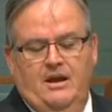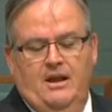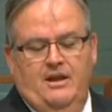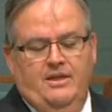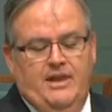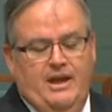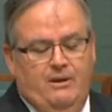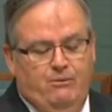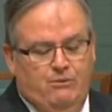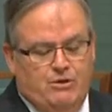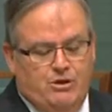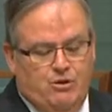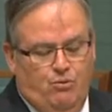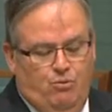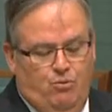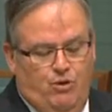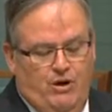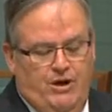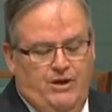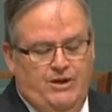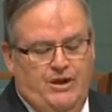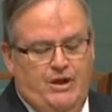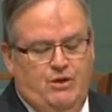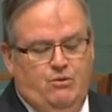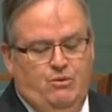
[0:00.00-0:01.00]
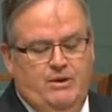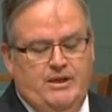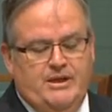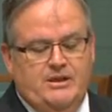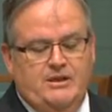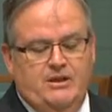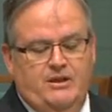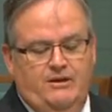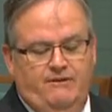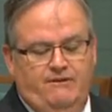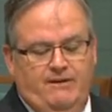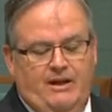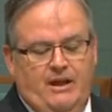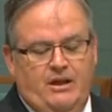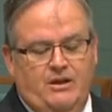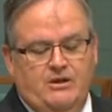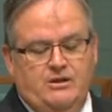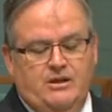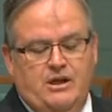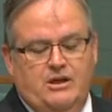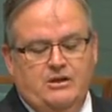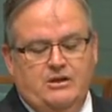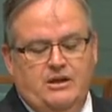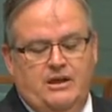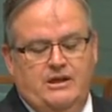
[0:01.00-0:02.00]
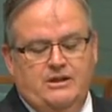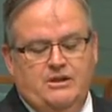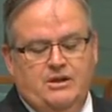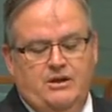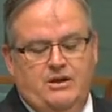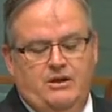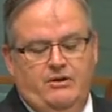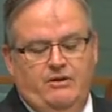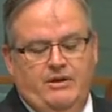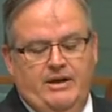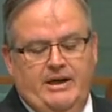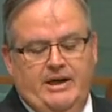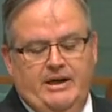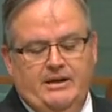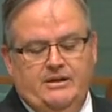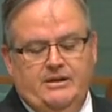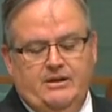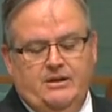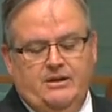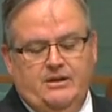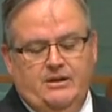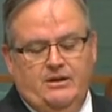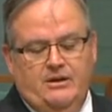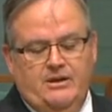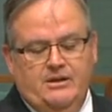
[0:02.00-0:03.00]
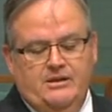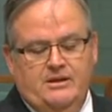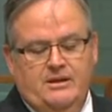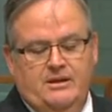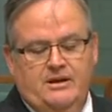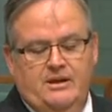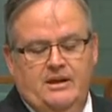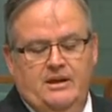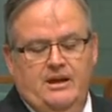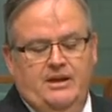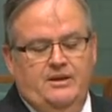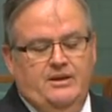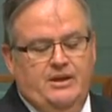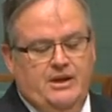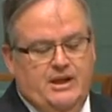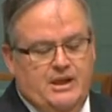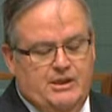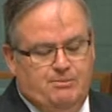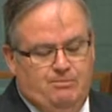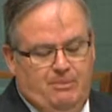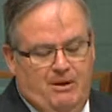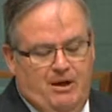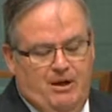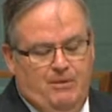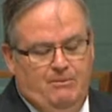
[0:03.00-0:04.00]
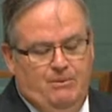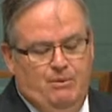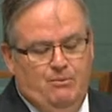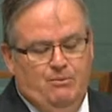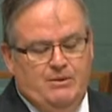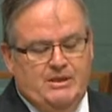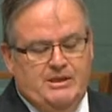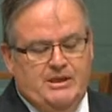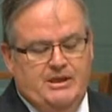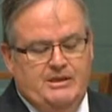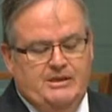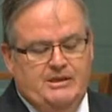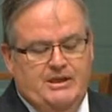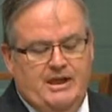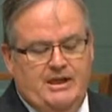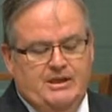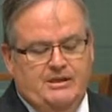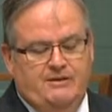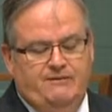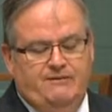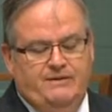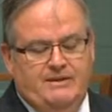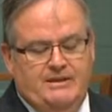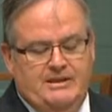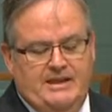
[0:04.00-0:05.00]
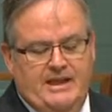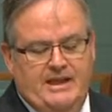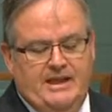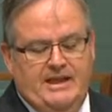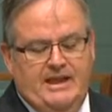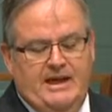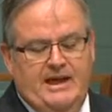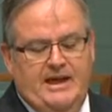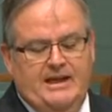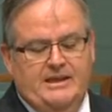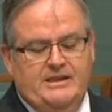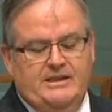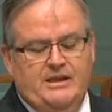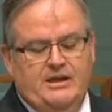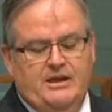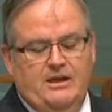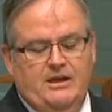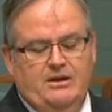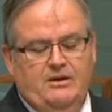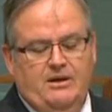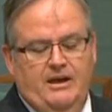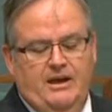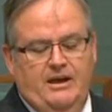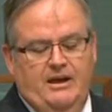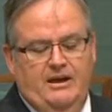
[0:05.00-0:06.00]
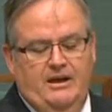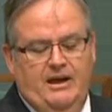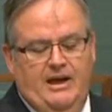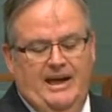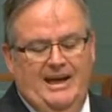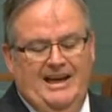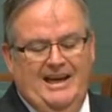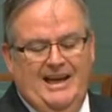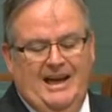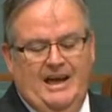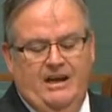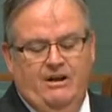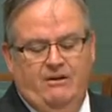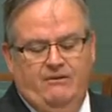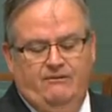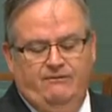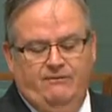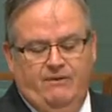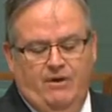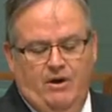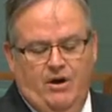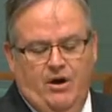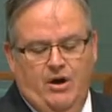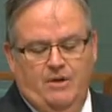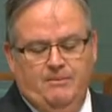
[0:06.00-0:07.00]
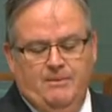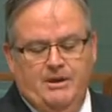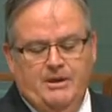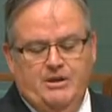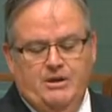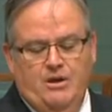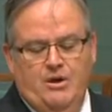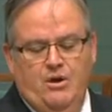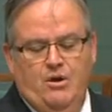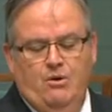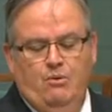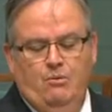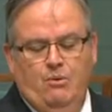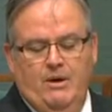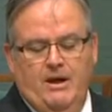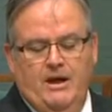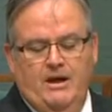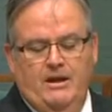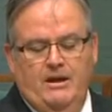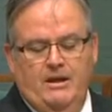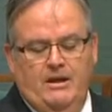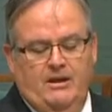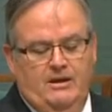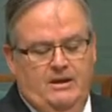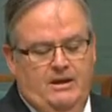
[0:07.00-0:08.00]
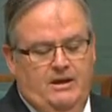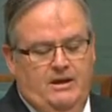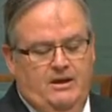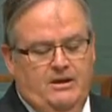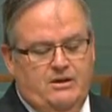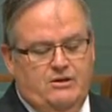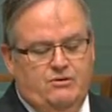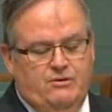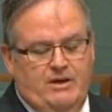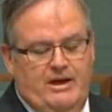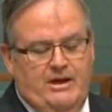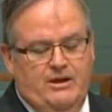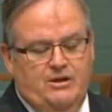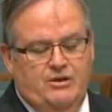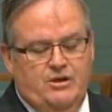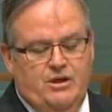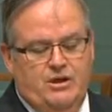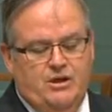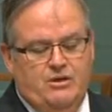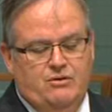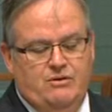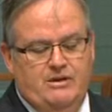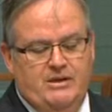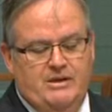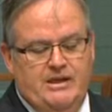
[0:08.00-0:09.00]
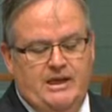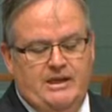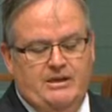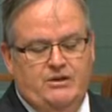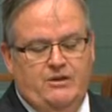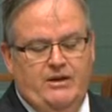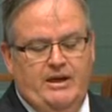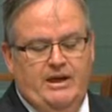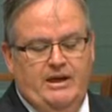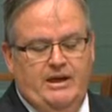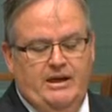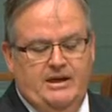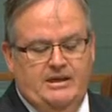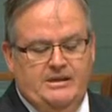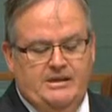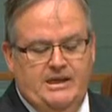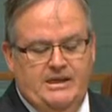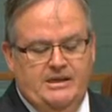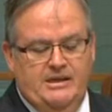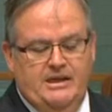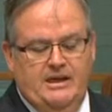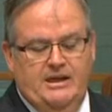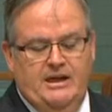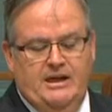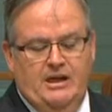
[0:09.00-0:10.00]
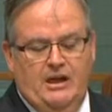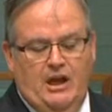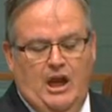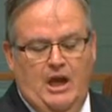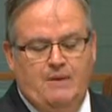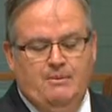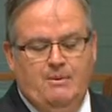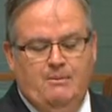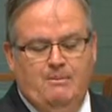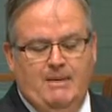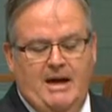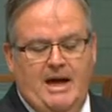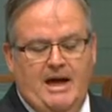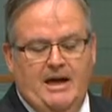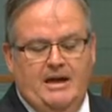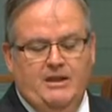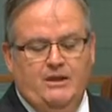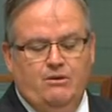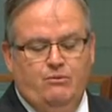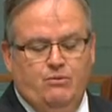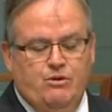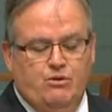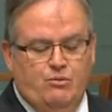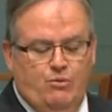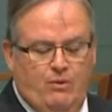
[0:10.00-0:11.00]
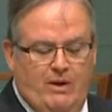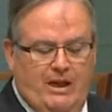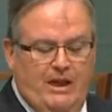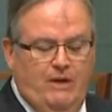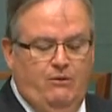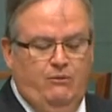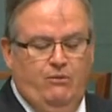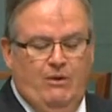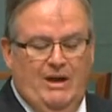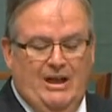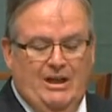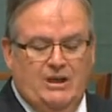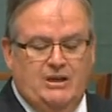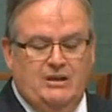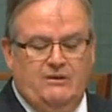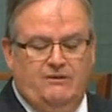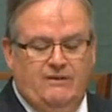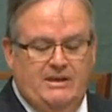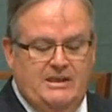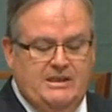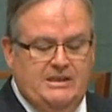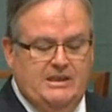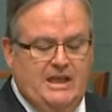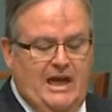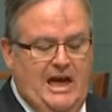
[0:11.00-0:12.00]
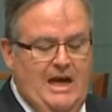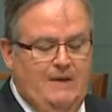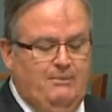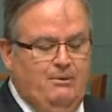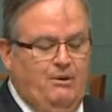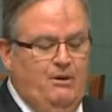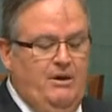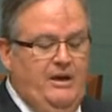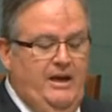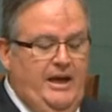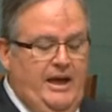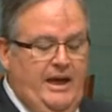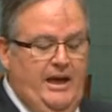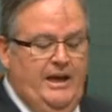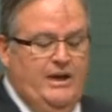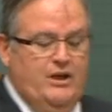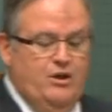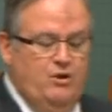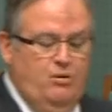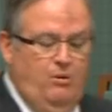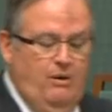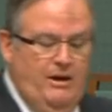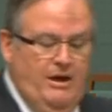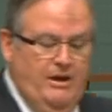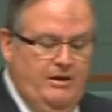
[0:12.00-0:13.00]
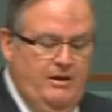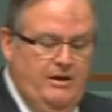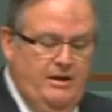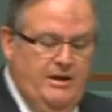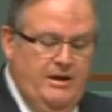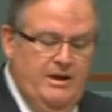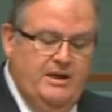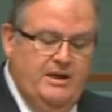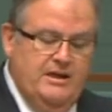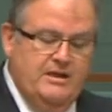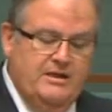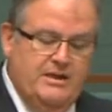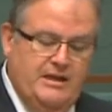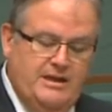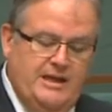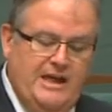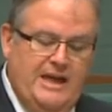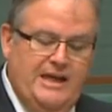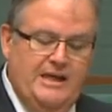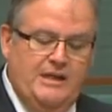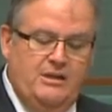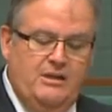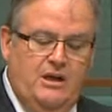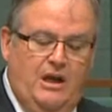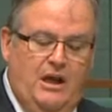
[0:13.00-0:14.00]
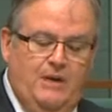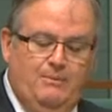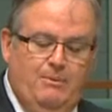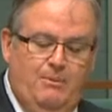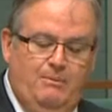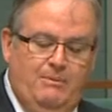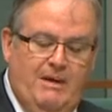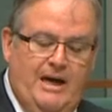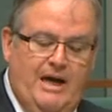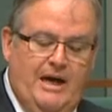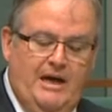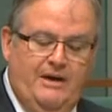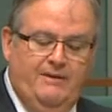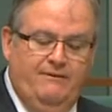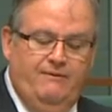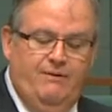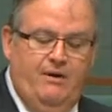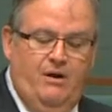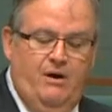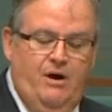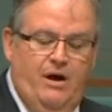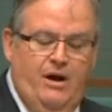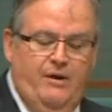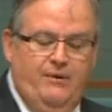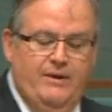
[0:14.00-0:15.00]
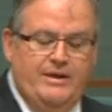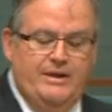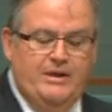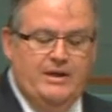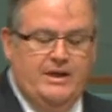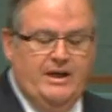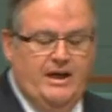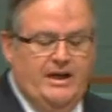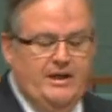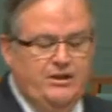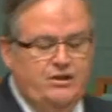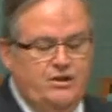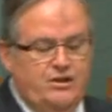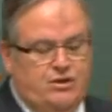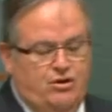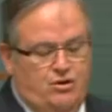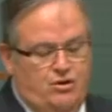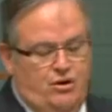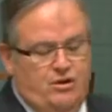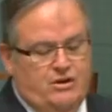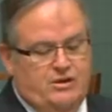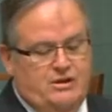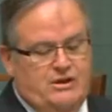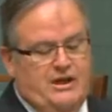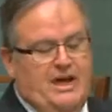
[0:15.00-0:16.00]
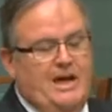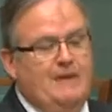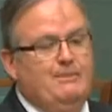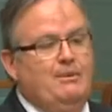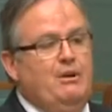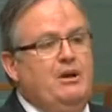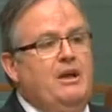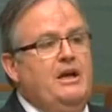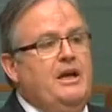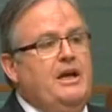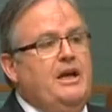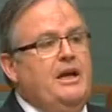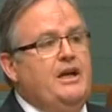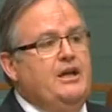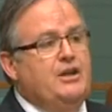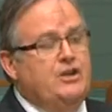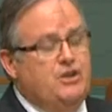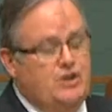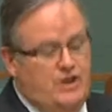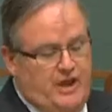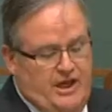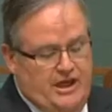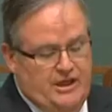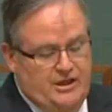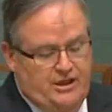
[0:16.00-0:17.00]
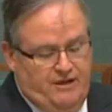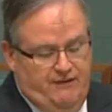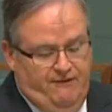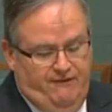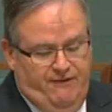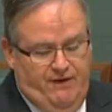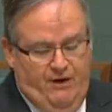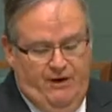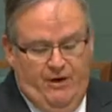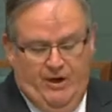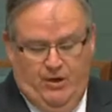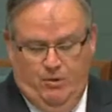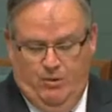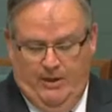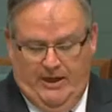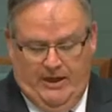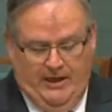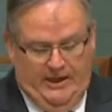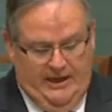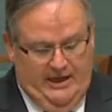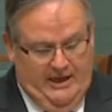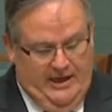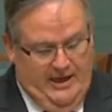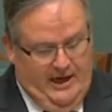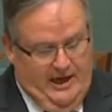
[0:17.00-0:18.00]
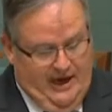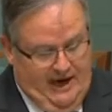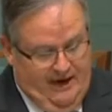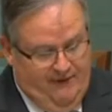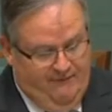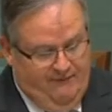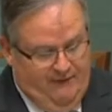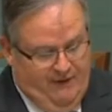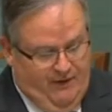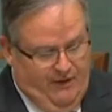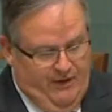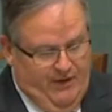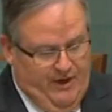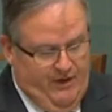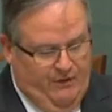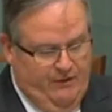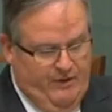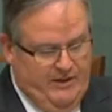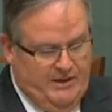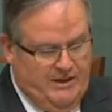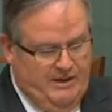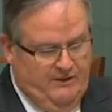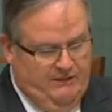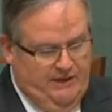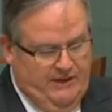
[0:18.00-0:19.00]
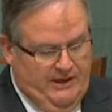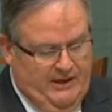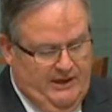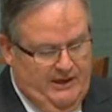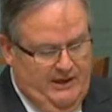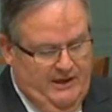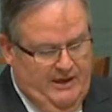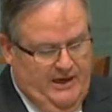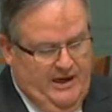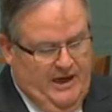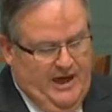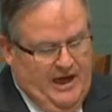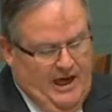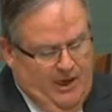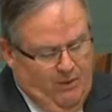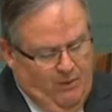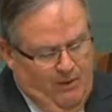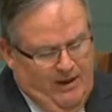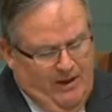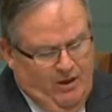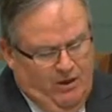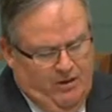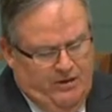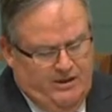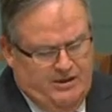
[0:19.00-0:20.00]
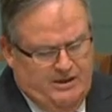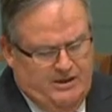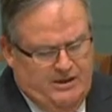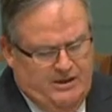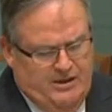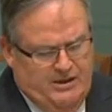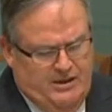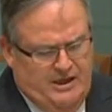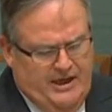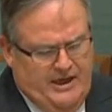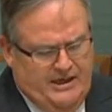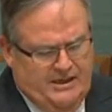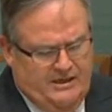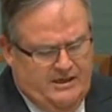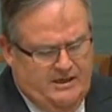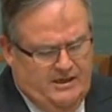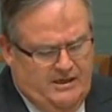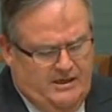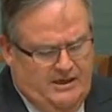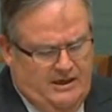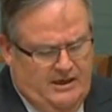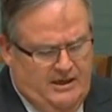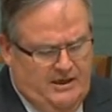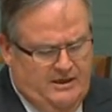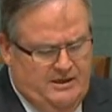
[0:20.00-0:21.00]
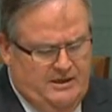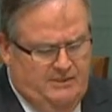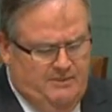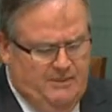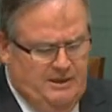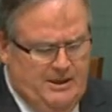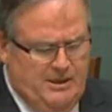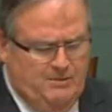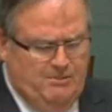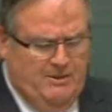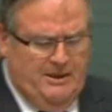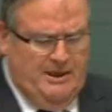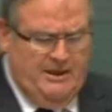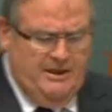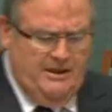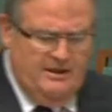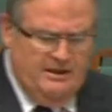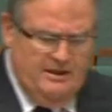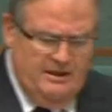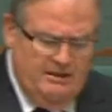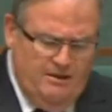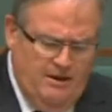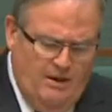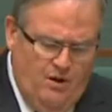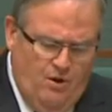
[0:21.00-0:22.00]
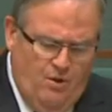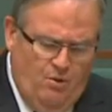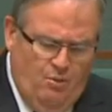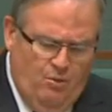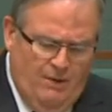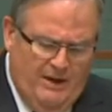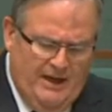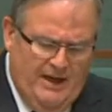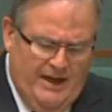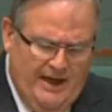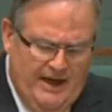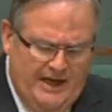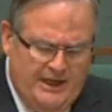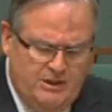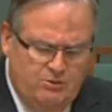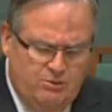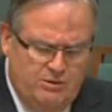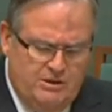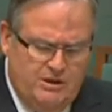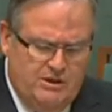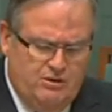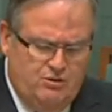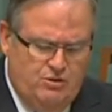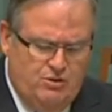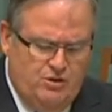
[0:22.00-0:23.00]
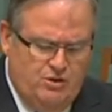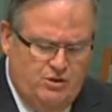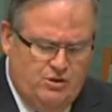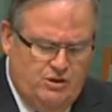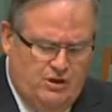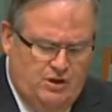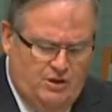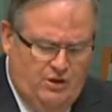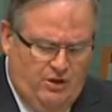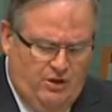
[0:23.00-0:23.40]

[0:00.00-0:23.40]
That was a worthy question of valid social engineering exercise. The experiment was conducted for decades in an environment where the Australian tertiary sector existed in a global market that was relatively stable." End quote. Today's global market for higher education is not stable. It is changing very quickly and very aggressively. He went on to suggest, Deputy Speaker, that when HECS was introduced in